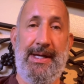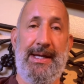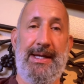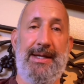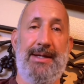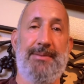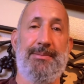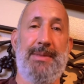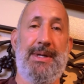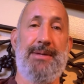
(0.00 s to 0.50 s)

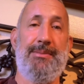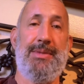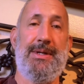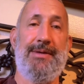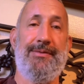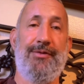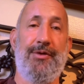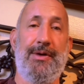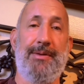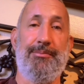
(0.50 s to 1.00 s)
It may be
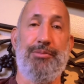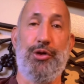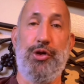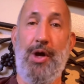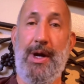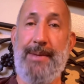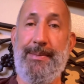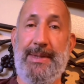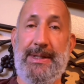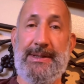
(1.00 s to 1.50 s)
for
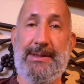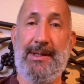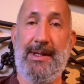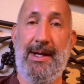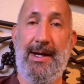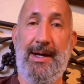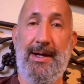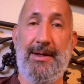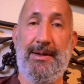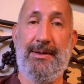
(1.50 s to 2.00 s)
employment
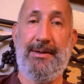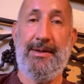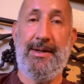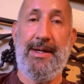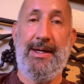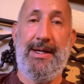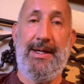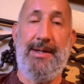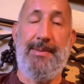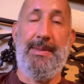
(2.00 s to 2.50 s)
law.
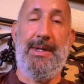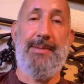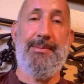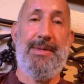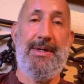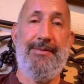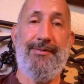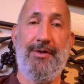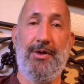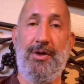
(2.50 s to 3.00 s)
It may
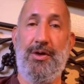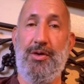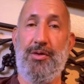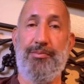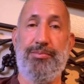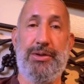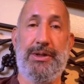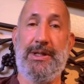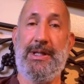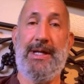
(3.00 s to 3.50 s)
be for a whole
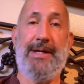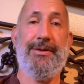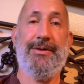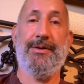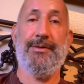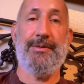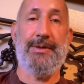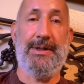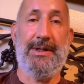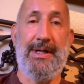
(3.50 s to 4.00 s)

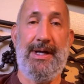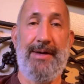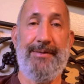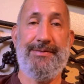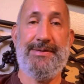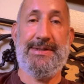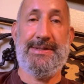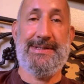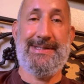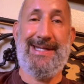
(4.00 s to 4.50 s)
plethora of
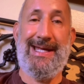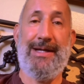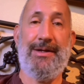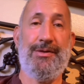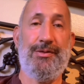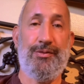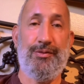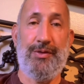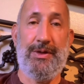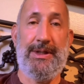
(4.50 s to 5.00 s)

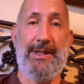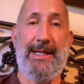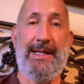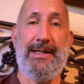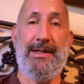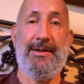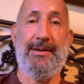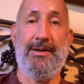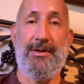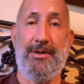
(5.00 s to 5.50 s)

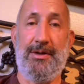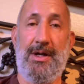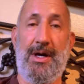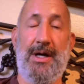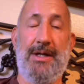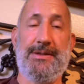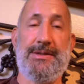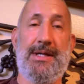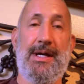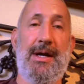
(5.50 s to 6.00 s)
state-related
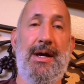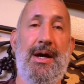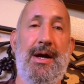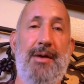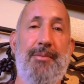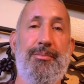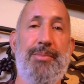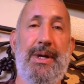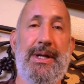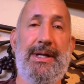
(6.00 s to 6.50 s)
laws.
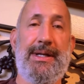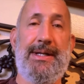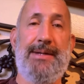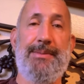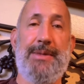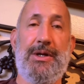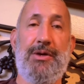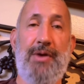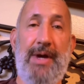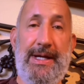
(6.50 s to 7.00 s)
But in
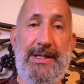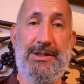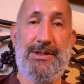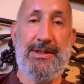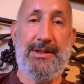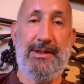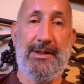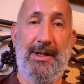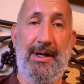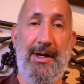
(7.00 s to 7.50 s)

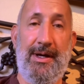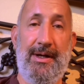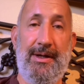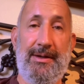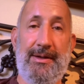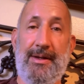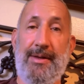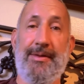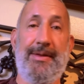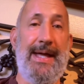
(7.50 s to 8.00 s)
immigration law,
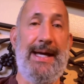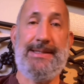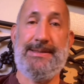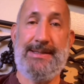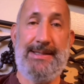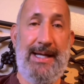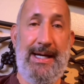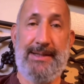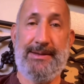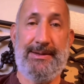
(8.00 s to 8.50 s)
that's
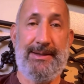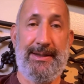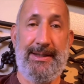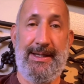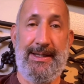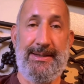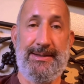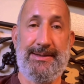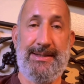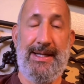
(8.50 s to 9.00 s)
not the
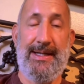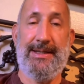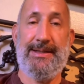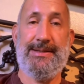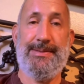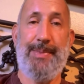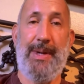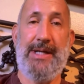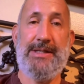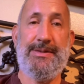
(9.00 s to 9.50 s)
case. An
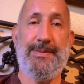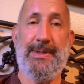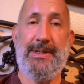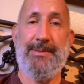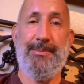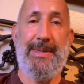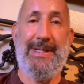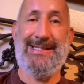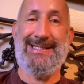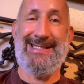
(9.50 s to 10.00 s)

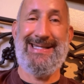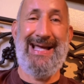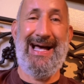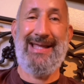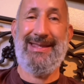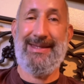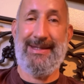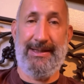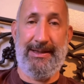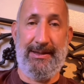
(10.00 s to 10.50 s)
expungement means
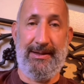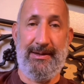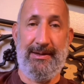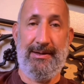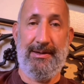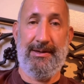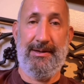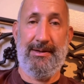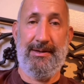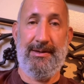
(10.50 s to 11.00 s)
nothing.
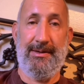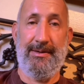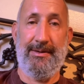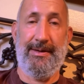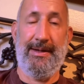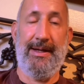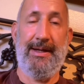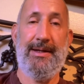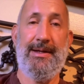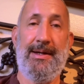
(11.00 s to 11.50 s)

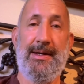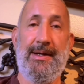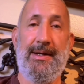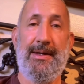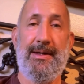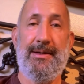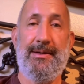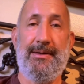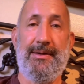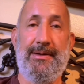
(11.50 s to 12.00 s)
Okay,
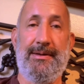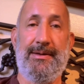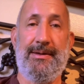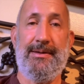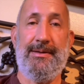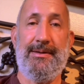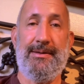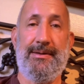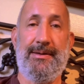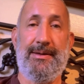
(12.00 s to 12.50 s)

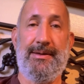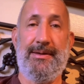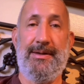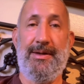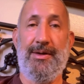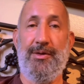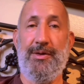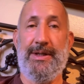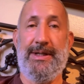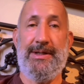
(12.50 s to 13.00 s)
the
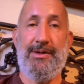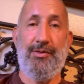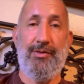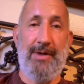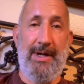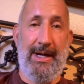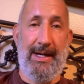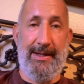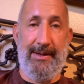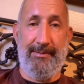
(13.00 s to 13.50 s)
only
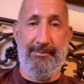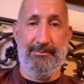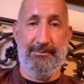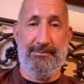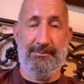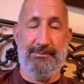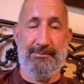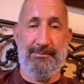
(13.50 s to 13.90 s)
crime